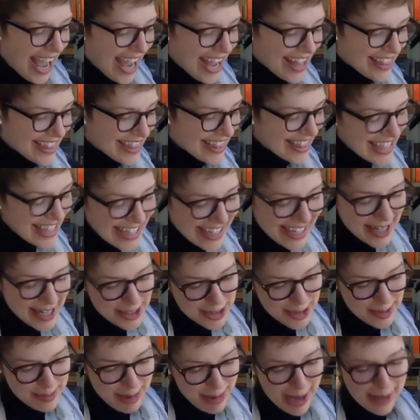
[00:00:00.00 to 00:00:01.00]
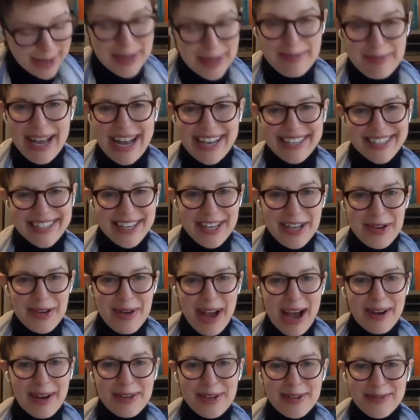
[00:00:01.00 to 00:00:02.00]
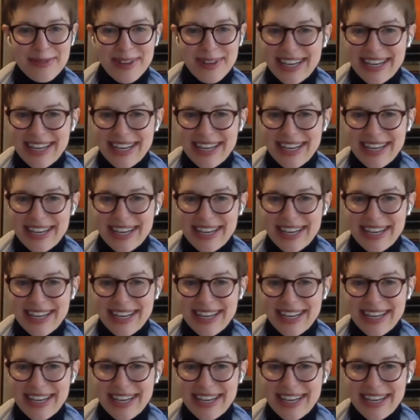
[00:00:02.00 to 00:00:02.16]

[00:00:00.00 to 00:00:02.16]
I think I should probably be asking you how you